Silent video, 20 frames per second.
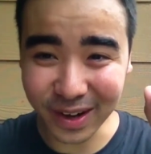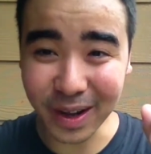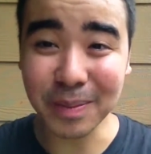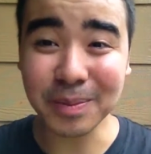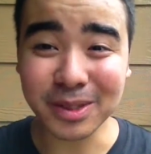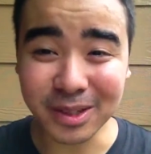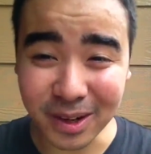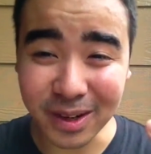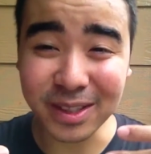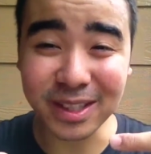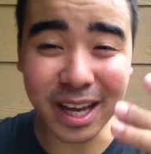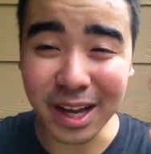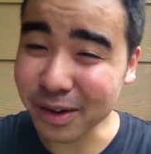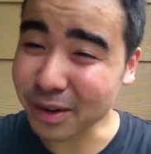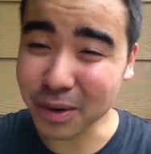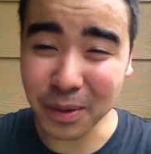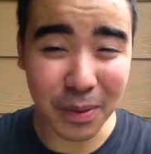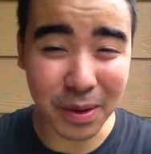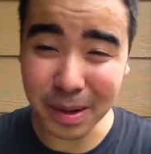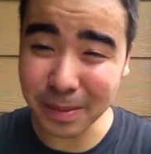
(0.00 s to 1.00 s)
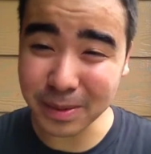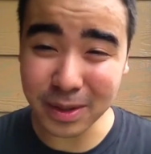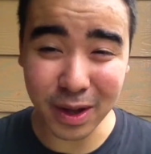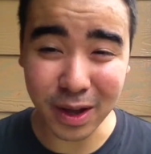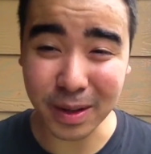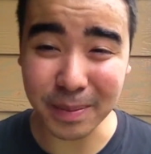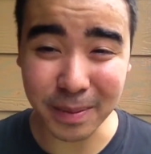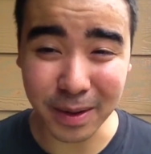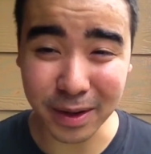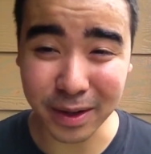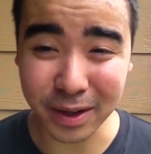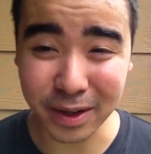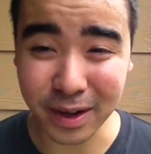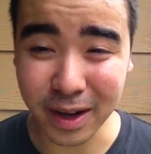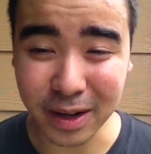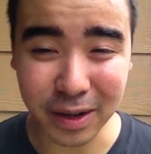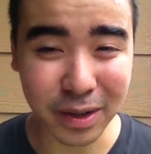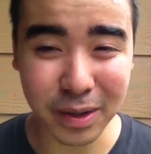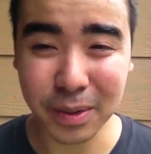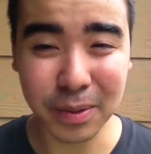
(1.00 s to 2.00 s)
I'm sorry. See, I don't know what I'm talking about here. I
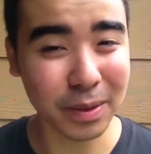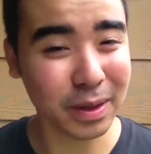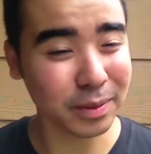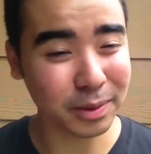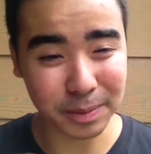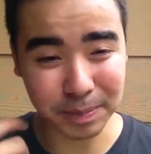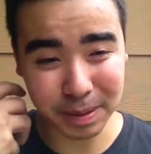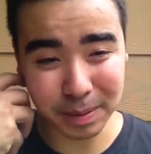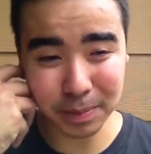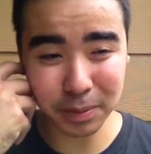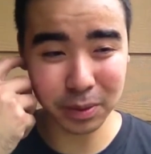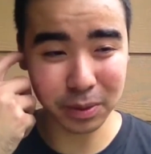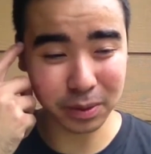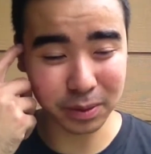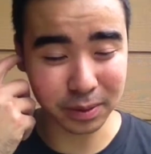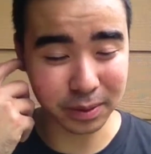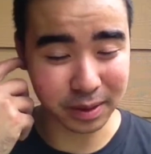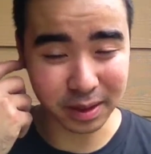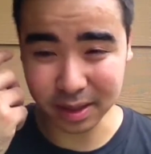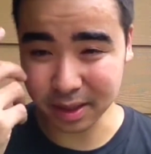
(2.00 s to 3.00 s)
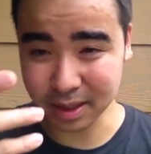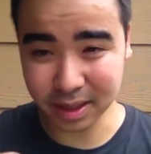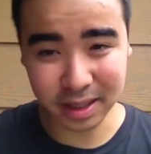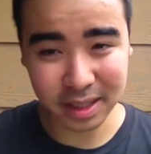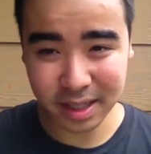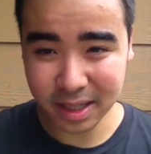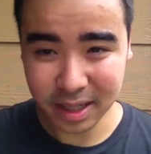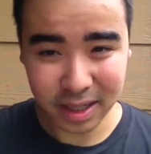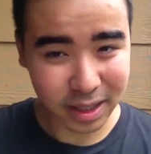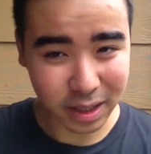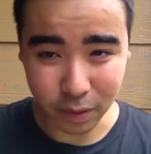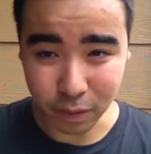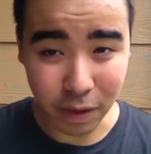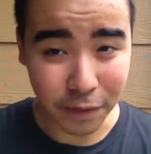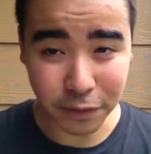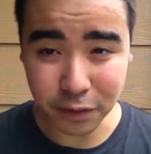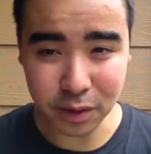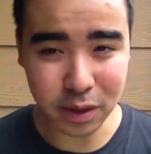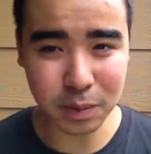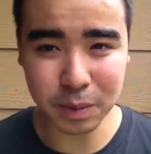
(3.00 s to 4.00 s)
don't know what people the
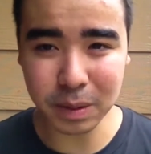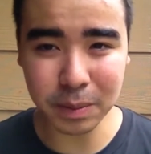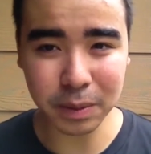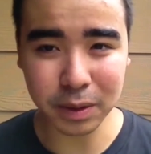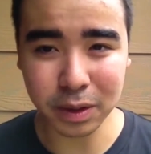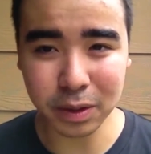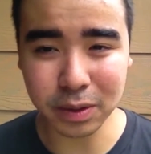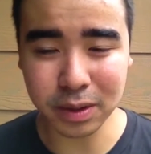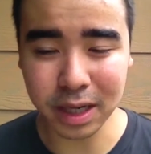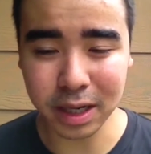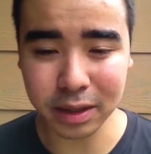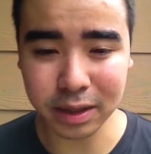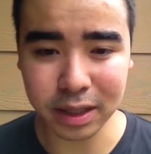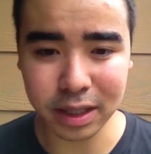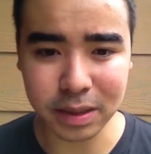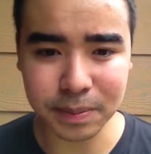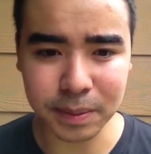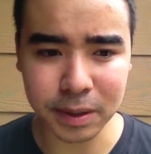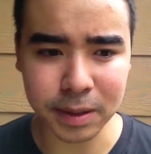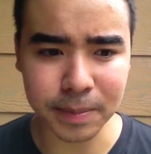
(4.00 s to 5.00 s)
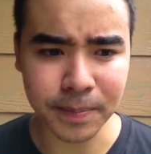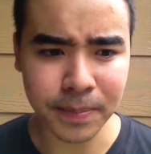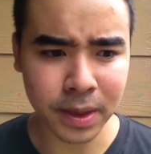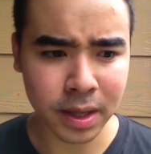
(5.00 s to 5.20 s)
references people use nowadays, but